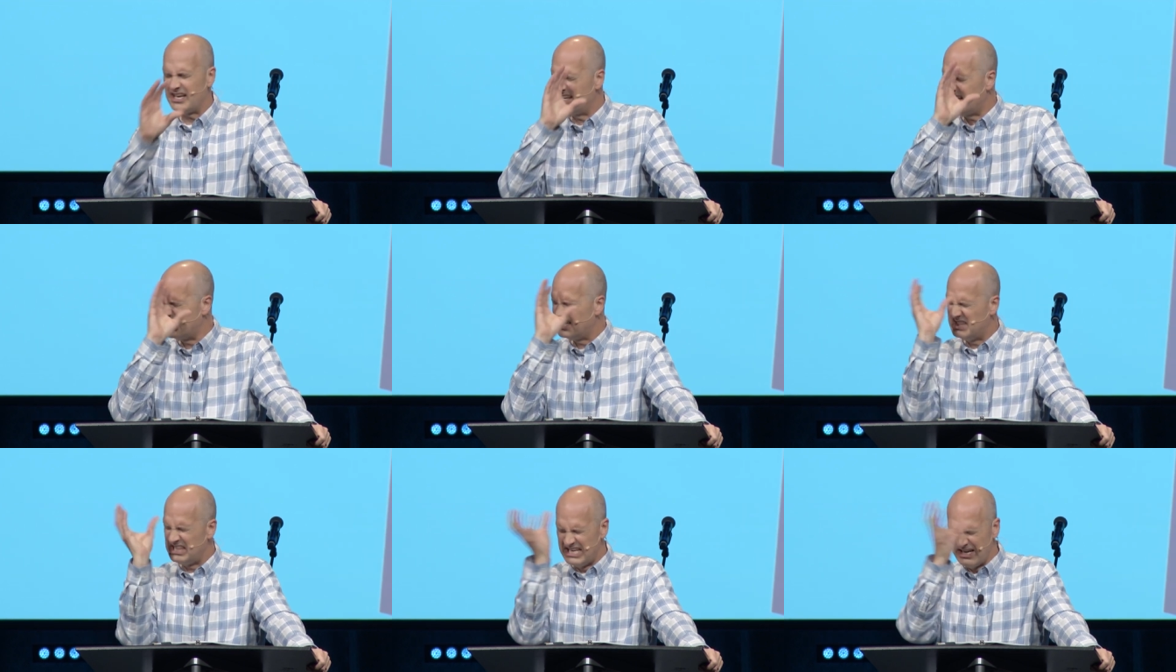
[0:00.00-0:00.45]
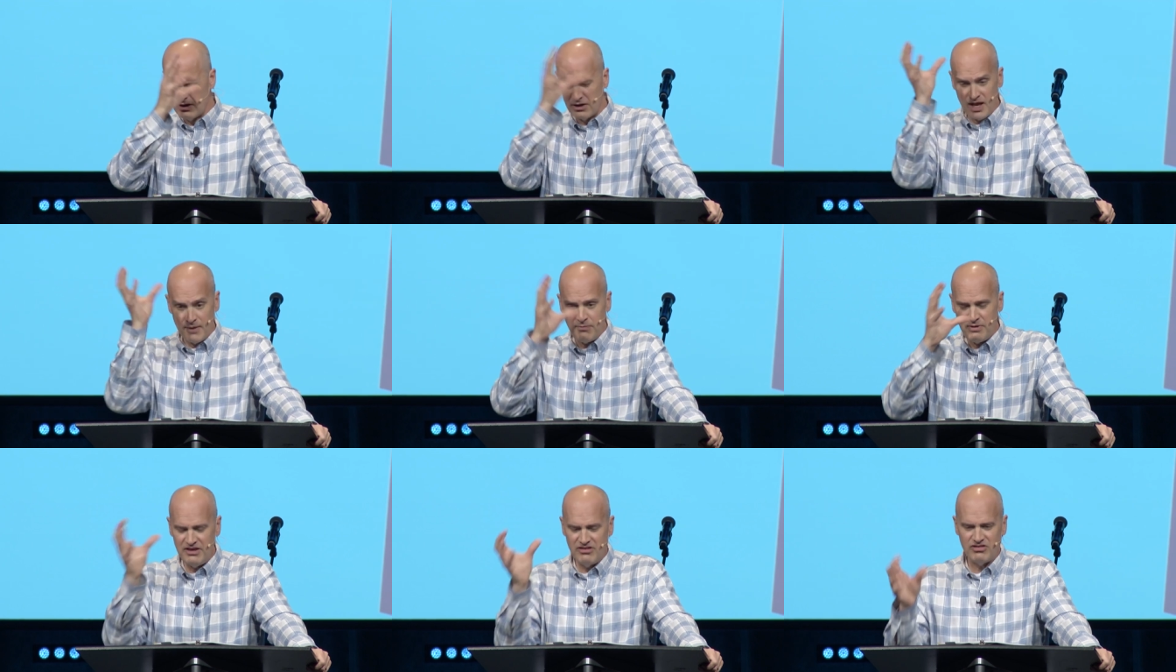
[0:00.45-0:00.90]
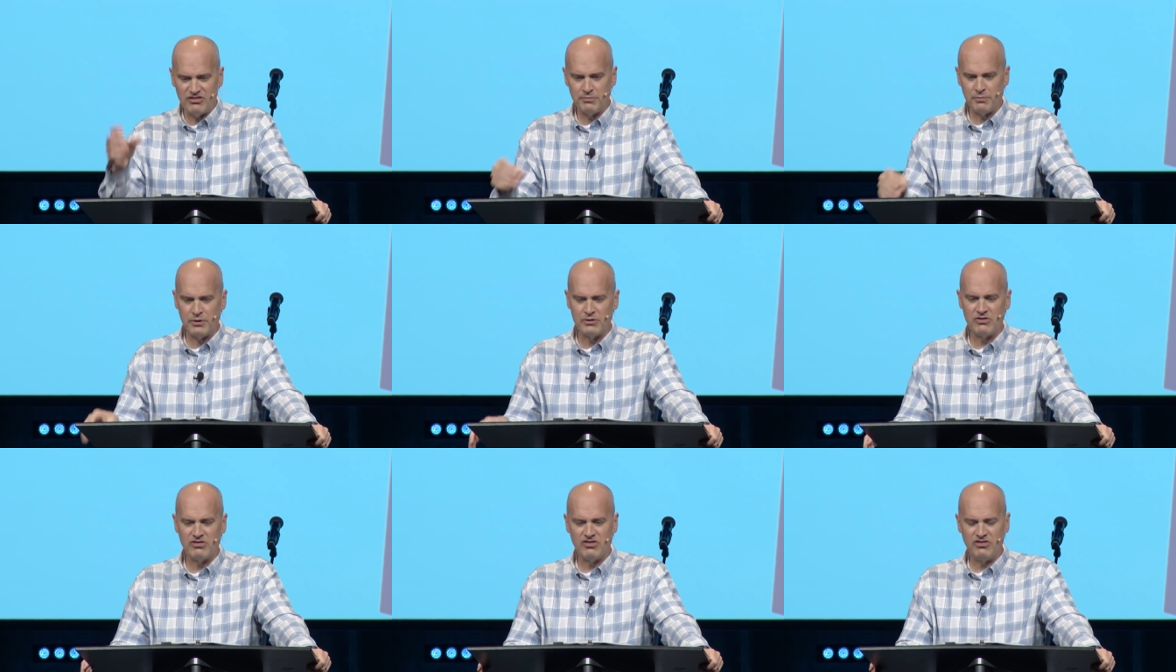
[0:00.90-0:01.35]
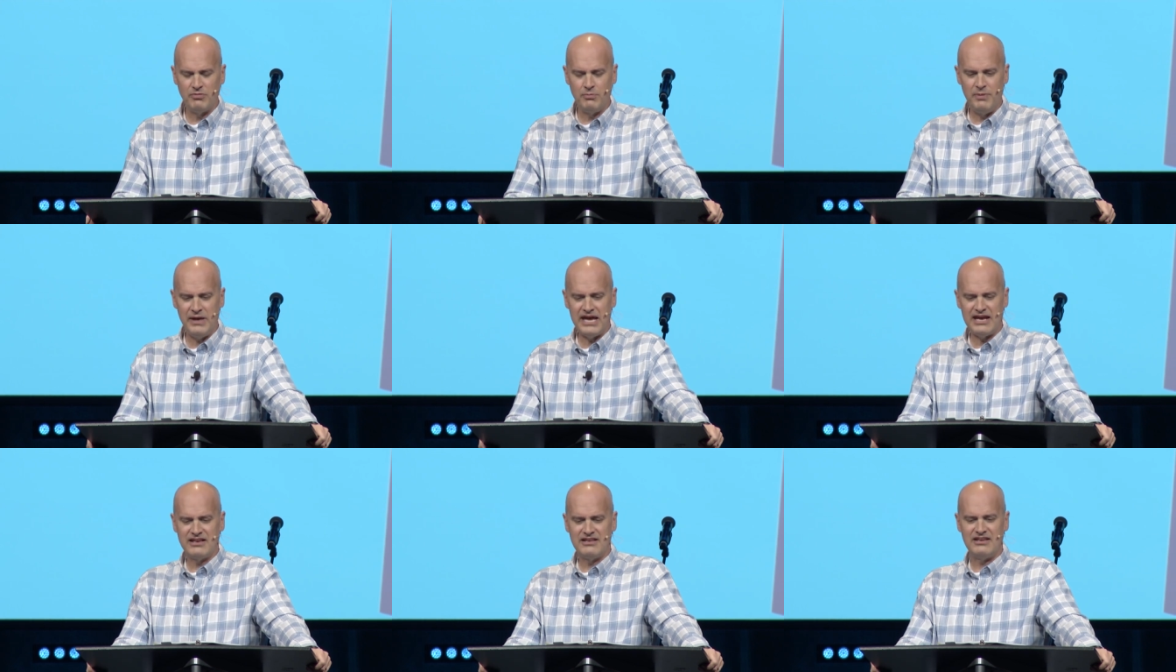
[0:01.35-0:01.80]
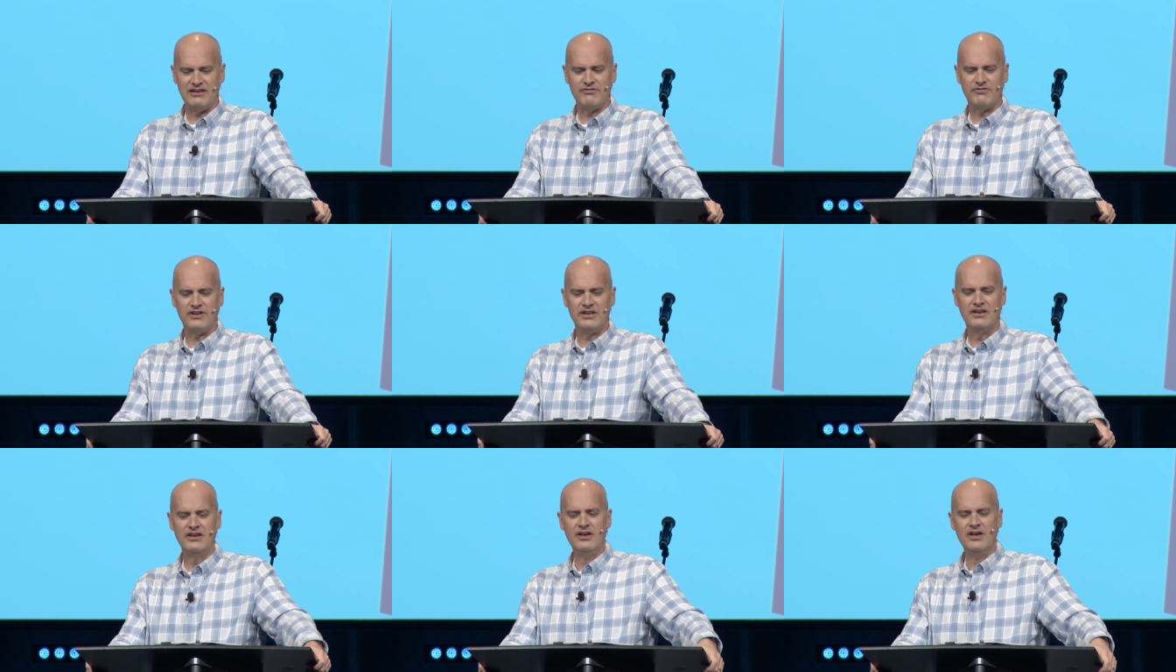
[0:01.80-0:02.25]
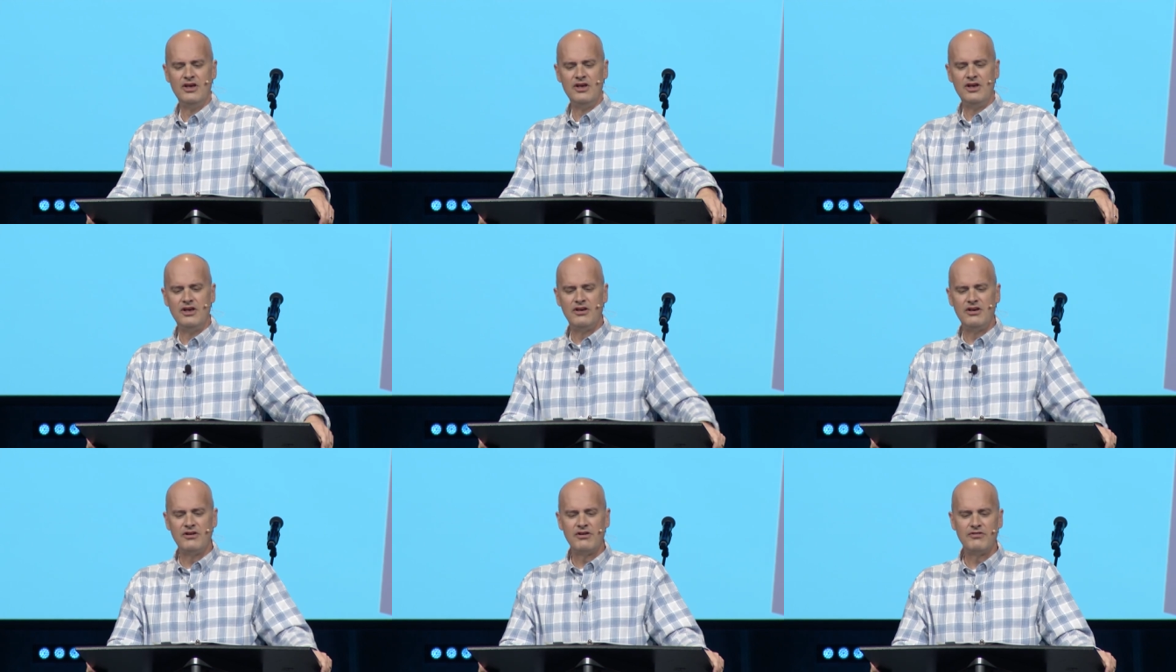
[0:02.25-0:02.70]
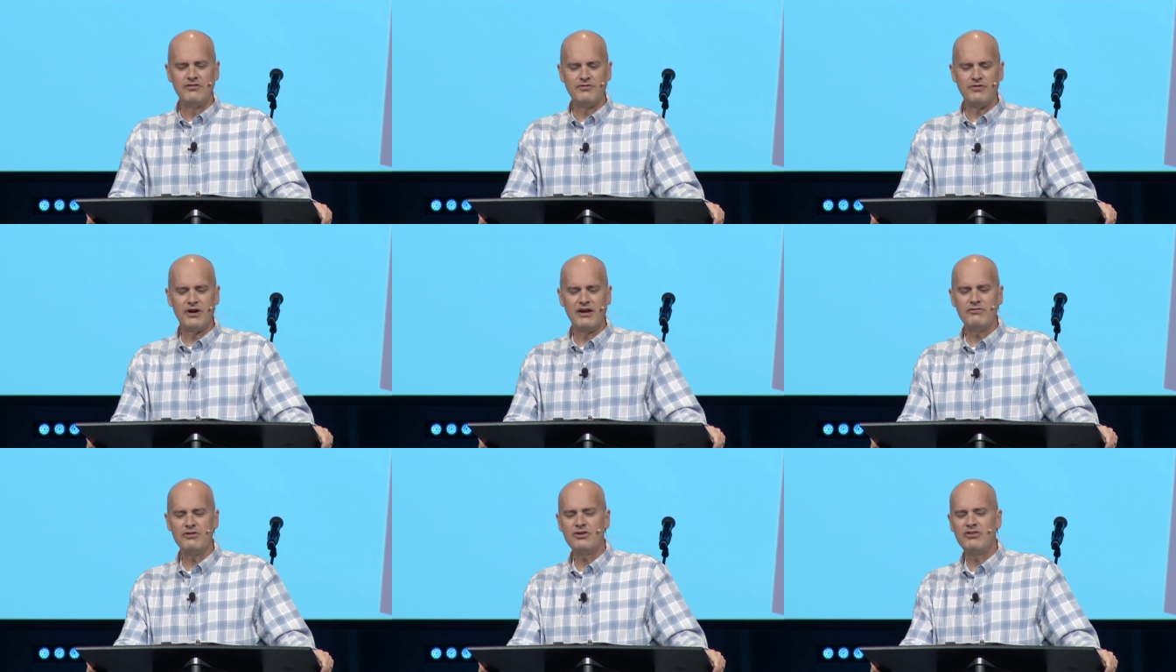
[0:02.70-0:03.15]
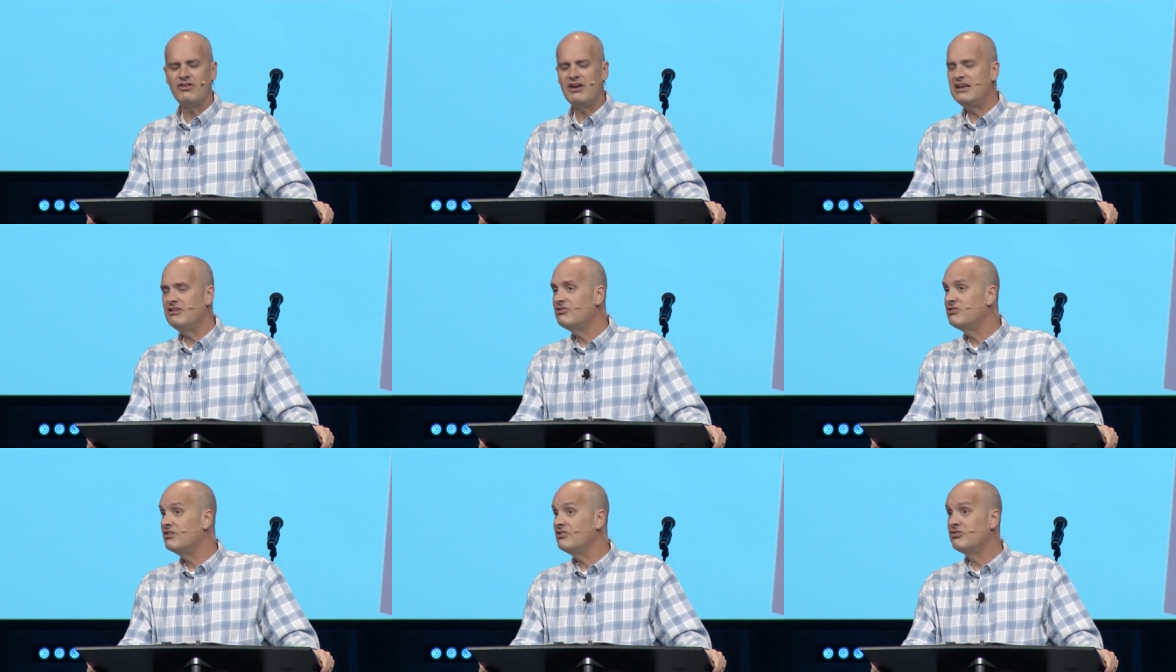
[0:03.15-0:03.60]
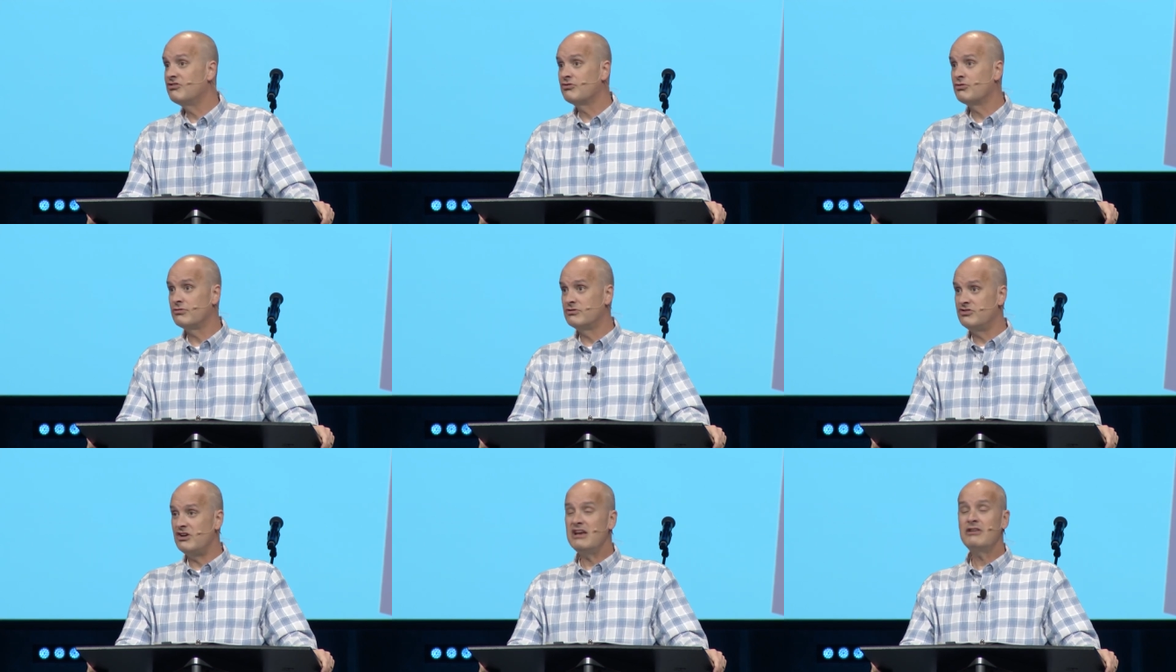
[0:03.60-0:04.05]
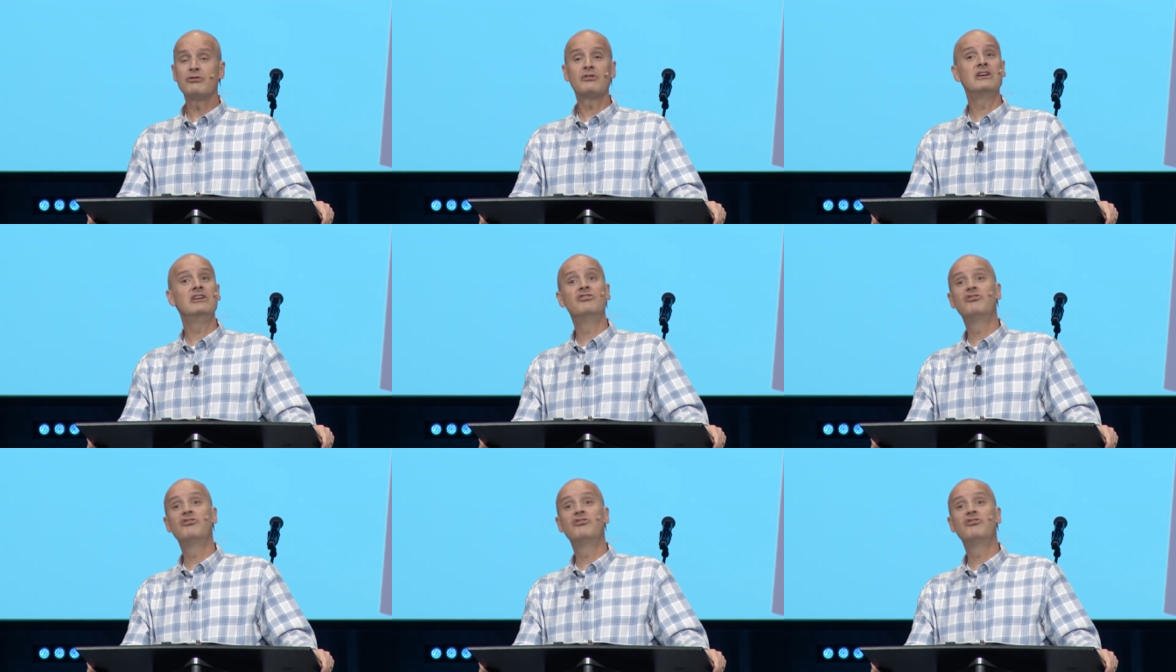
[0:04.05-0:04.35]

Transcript: and cleared up his perspective and forever changed his trajectory.